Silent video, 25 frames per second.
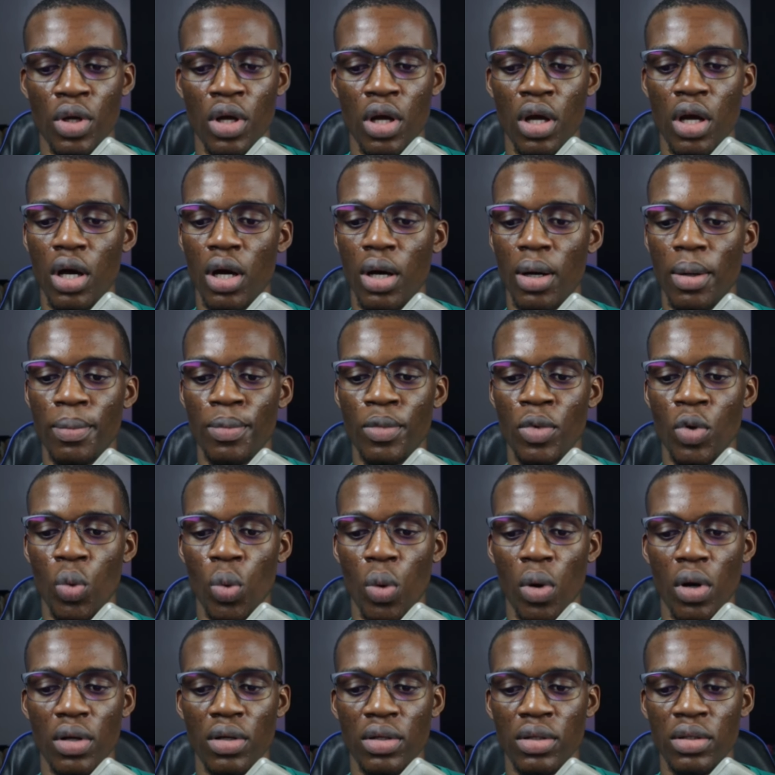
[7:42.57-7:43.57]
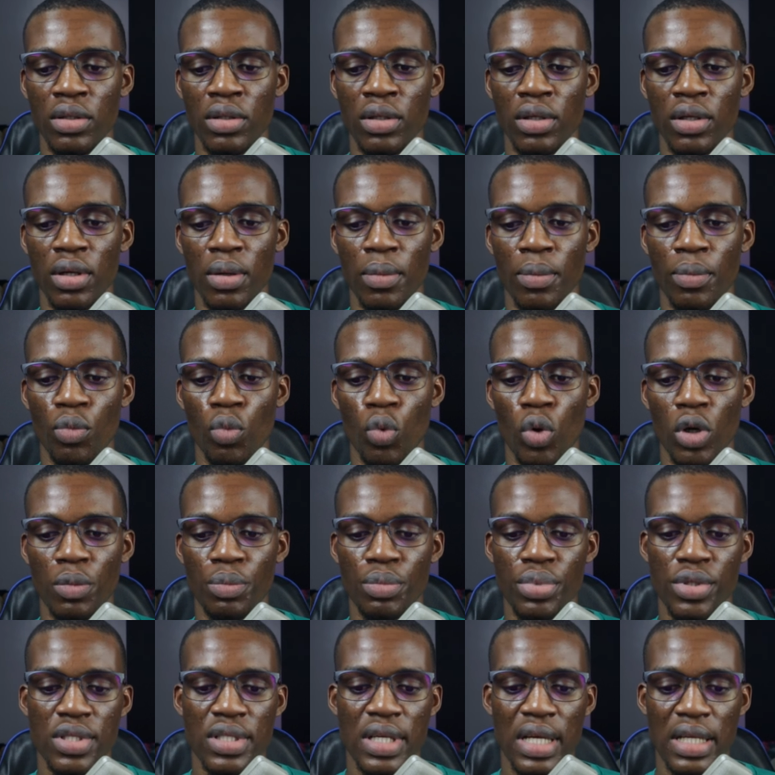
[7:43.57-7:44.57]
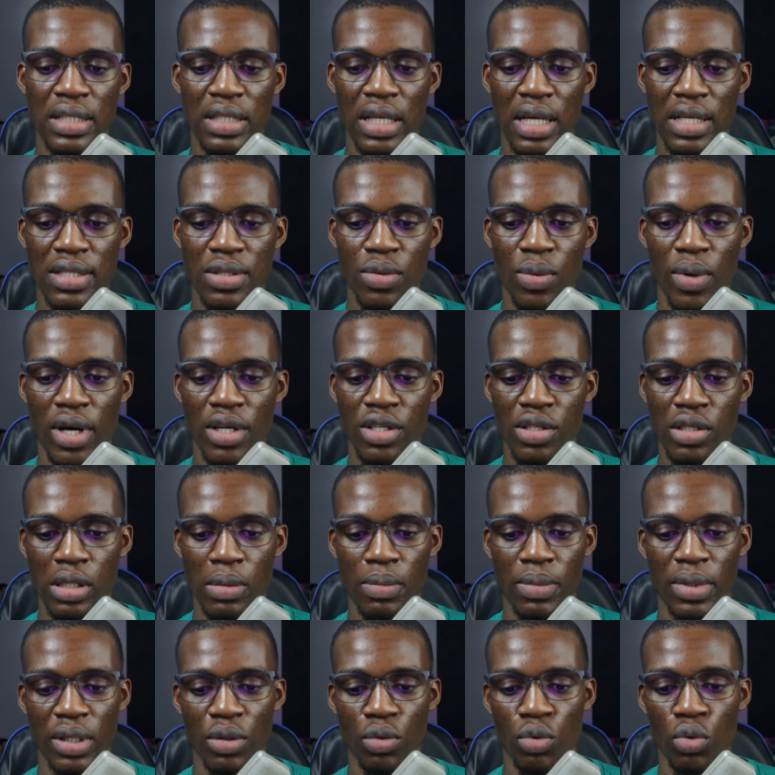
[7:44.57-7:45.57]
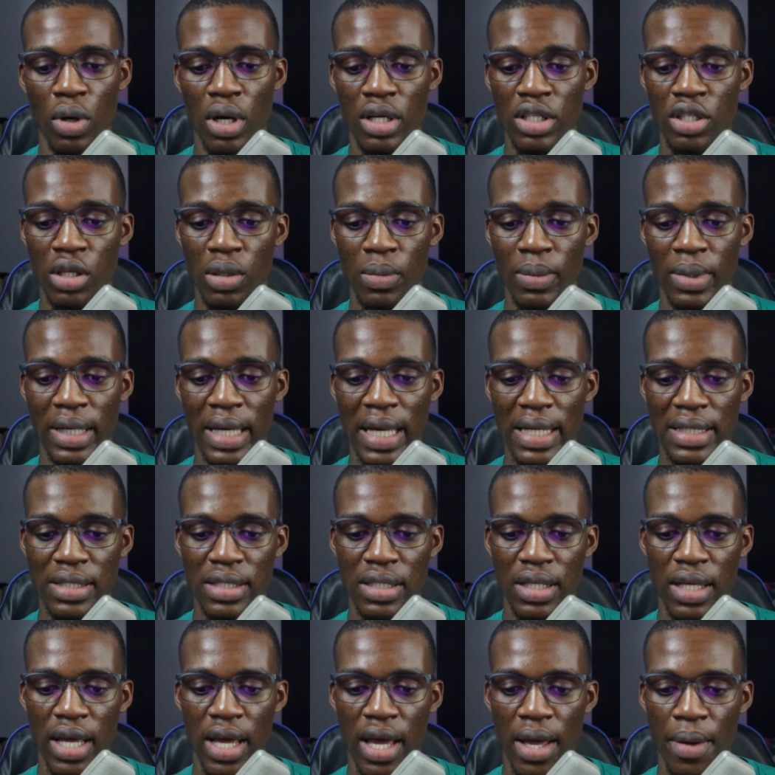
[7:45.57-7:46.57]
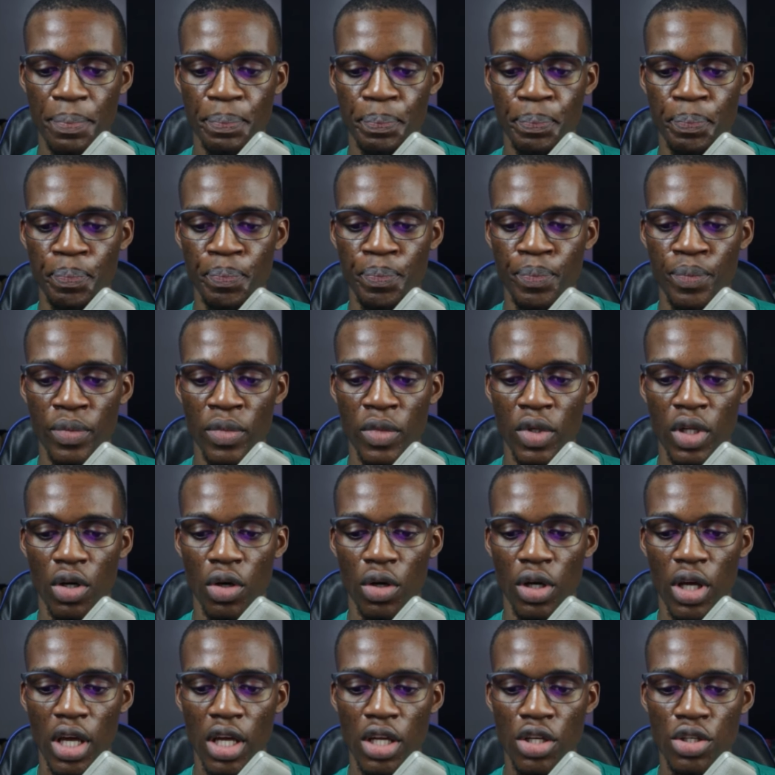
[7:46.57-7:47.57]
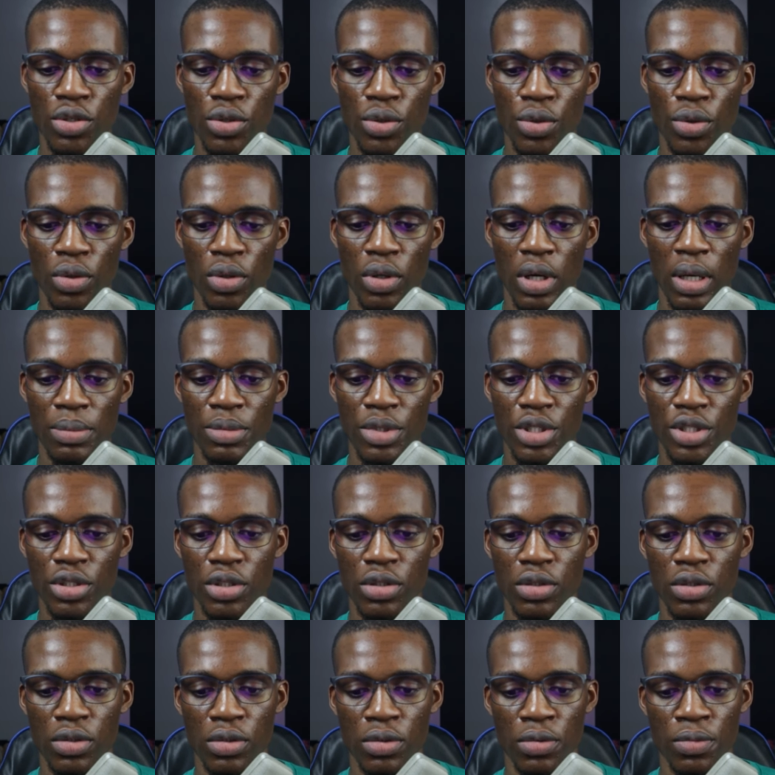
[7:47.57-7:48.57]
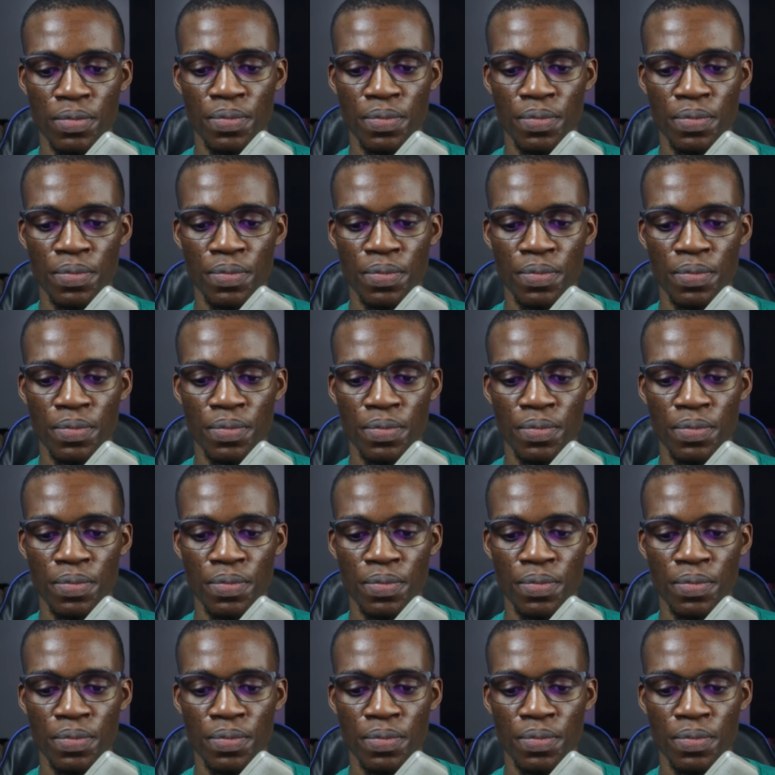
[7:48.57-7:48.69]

1% that we'll actually be getting here. Okay, so I'm just gonna